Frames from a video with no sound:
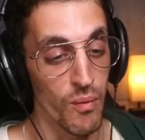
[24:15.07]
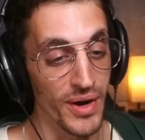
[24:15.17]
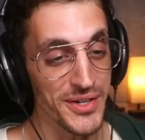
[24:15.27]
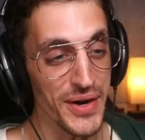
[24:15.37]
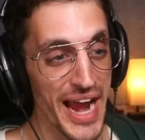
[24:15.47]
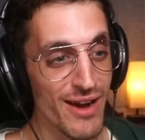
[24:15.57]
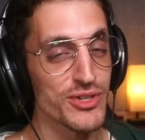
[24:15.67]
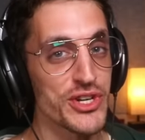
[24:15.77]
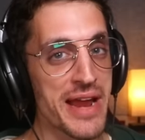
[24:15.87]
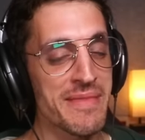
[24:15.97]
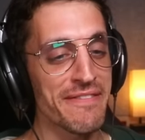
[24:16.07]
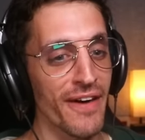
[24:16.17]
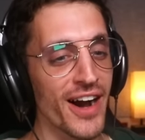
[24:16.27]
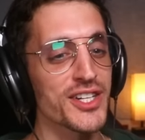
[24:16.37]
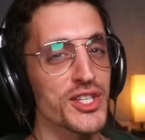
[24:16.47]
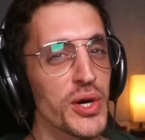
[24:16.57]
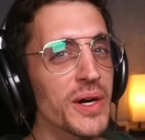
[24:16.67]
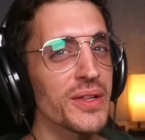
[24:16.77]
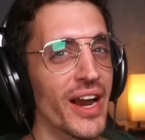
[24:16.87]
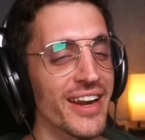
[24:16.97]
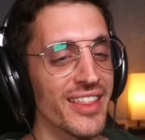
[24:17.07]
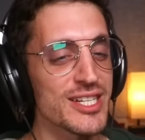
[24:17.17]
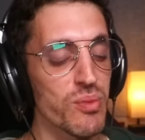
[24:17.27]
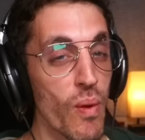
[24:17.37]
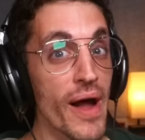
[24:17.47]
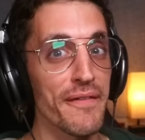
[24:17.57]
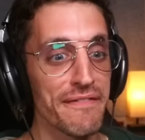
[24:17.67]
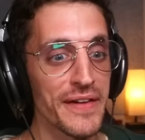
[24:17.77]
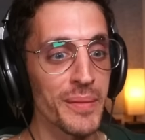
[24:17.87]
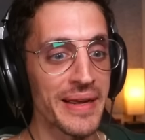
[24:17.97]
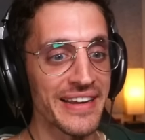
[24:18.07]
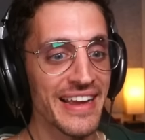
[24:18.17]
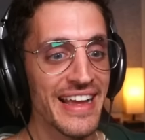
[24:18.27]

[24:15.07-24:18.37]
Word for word: I wonder how Jamie Foxx took a lot of this while filming.